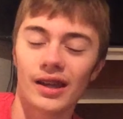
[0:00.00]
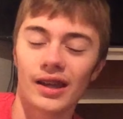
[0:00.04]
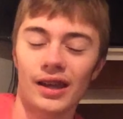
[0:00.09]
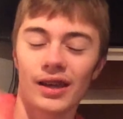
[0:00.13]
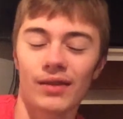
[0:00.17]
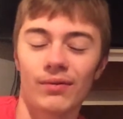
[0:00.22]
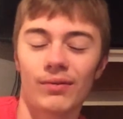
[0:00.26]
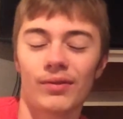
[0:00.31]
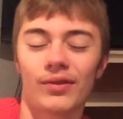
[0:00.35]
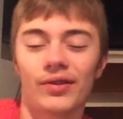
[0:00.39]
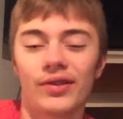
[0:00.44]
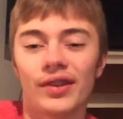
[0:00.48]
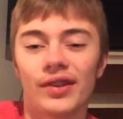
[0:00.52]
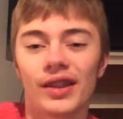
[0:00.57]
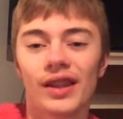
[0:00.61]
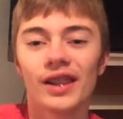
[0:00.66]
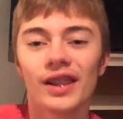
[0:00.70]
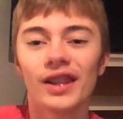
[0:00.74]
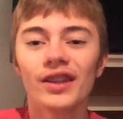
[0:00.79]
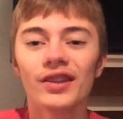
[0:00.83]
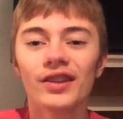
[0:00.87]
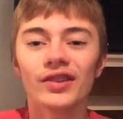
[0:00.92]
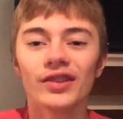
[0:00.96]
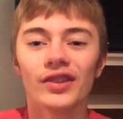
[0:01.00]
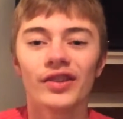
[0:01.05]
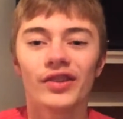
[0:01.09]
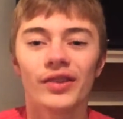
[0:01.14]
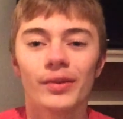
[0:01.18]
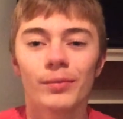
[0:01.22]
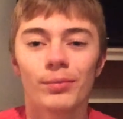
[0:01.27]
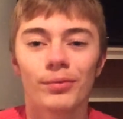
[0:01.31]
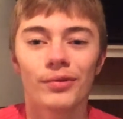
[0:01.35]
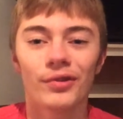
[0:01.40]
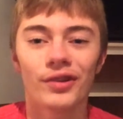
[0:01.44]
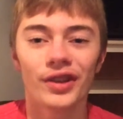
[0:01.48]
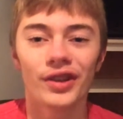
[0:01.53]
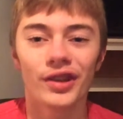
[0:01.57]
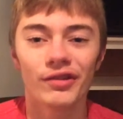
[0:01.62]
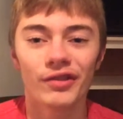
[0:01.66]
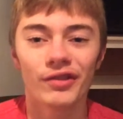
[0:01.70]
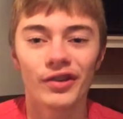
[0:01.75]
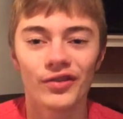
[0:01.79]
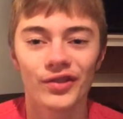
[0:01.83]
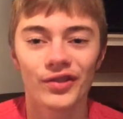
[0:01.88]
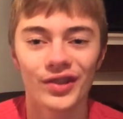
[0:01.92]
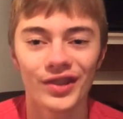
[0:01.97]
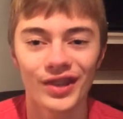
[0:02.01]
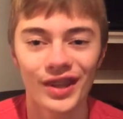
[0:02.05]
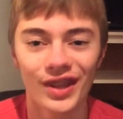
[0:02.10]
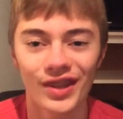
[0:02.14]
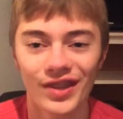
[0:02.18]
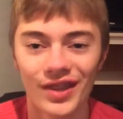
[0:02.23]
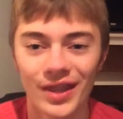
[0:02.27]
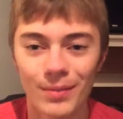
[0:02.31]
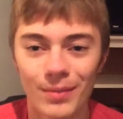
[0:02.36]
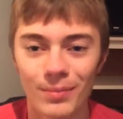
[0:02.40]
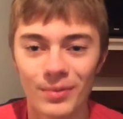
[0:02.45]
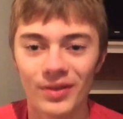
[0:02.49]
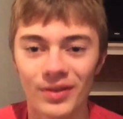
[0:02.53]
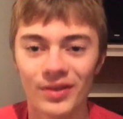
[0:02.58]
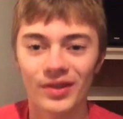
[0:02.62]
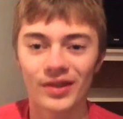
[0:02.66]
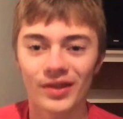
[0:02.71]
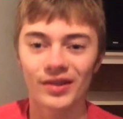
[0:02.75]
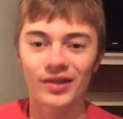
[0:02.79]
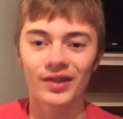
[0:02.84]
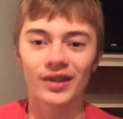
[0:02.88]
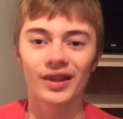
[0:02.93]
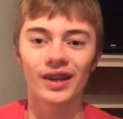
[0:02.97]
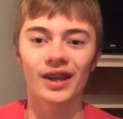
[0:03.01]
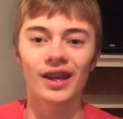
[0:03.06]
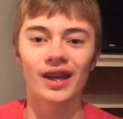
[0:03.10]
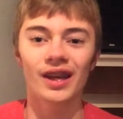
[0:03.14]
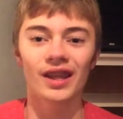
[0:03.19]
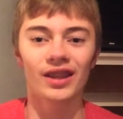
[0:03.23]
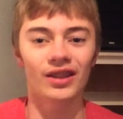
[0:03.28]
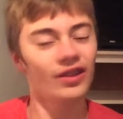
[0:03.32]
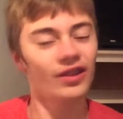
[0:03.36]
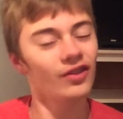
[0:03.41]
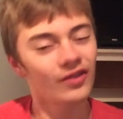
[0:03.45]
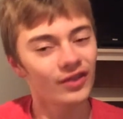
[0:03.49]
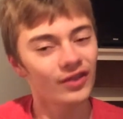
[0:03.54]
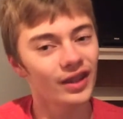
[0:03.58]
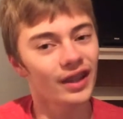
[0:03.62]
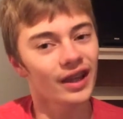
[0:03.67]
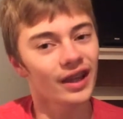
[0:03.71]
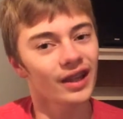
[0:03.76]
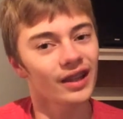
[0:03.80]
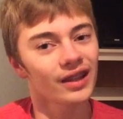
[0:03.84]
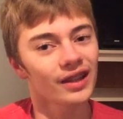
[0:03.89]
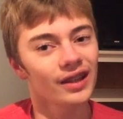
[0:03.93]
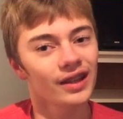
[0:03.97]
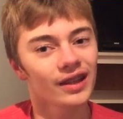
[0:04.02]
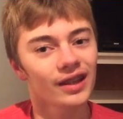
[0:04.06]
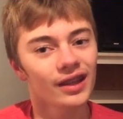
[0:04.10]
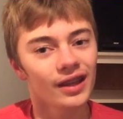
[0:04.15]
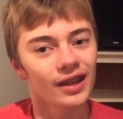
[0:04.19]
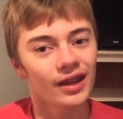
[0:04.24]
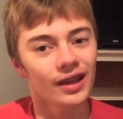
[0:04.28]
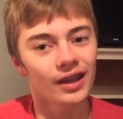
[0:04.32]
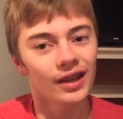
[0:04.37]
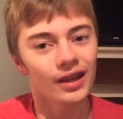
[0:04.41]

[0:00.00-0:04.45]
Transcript: I was a little disappointed with today's episode, the finale,